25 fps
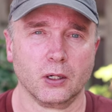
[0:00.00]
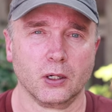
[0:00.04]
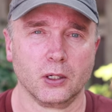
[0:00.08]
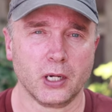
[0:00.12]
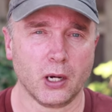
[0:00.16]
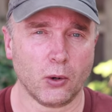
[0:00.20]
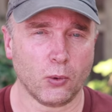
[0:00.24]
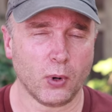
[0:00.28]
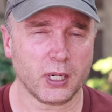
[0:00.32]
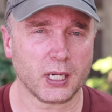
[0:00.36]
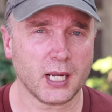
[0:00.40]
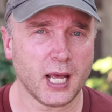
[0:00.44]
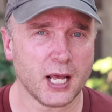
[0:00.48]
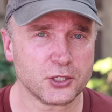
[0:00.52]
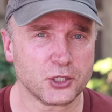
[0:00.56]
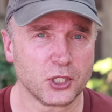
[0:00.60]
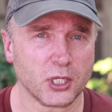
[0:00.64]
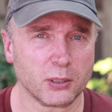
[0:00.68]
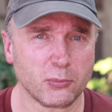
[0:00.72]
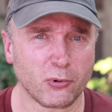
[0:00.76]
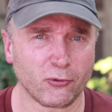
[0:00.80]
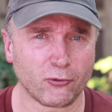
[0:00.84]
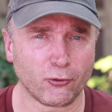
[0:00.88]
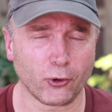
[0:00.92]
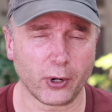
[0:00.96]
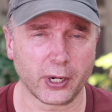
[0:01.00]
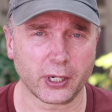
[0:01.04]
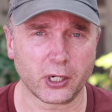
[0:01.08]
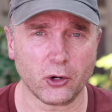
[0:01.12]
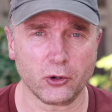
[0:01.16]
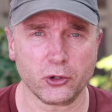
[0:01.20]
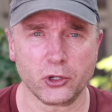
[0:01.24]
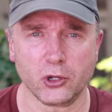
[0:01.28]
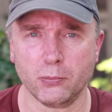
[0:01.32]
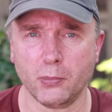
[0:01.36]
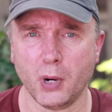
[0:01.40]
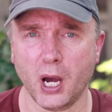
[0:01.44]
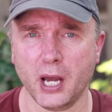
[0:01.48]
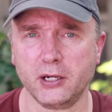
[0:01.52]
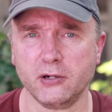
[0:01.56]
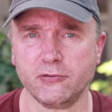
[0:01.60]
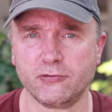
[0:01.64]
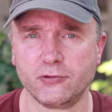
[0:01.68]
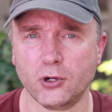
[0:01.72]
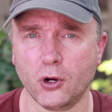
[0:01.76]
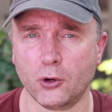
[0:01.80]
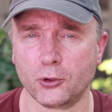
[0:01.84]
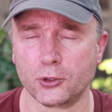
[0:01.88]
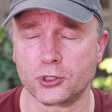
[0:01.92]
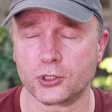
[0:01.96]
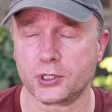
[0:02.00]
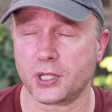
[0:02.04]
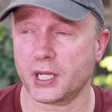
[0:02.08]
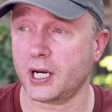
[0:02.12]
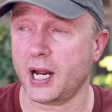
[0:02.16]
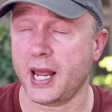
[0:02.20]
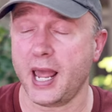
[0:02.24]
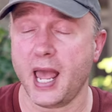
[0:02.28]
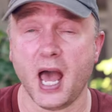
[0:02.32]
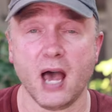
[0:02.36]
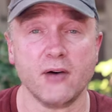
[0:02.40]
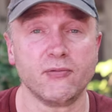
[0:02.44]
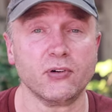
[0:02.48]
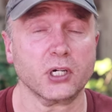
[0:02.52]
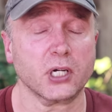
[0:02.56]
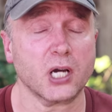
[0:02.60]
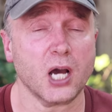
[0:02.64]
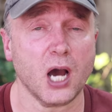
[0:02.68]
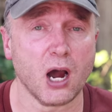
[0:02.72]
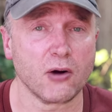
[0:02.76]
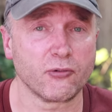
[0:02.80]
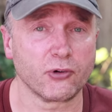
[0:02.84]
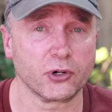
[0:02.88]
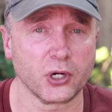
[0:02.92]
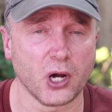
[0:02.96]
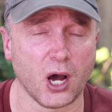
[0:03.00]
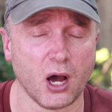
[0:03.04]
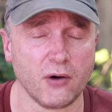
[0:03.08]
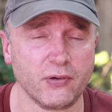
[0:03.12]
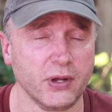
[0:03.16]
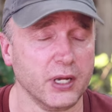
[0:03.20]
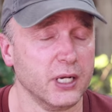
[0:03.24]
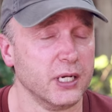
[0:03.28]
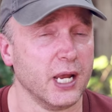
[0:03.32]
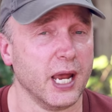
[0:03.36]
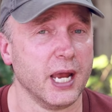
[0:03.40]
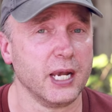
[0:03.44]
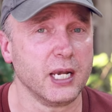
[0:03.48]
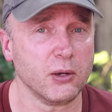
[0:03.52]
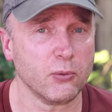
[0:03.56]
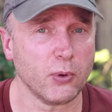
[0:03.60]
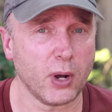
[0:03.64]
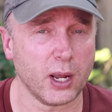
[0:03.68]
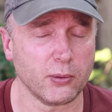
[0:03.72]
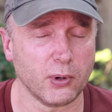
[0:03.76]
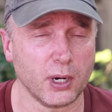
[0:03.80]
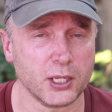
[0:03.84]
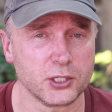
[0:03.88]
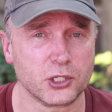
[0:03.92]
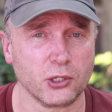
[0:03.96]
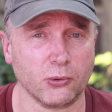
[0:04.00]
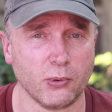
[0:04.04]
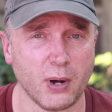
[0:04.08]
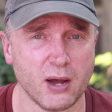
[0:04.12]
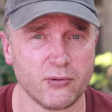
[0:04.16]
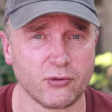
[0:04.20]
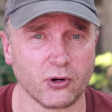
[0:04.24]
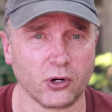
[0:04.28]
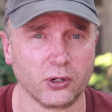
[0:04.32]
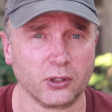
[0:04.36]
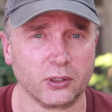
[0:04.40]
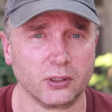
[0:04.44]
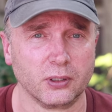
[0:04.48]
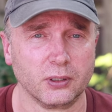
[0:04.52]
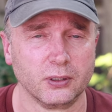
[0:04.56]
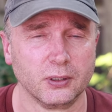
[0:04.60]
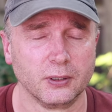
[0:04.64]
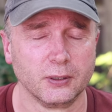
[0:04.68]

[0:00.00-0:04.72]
Now, one last thing before I go, you might have noticed that I haven't covered off in any way whatsoever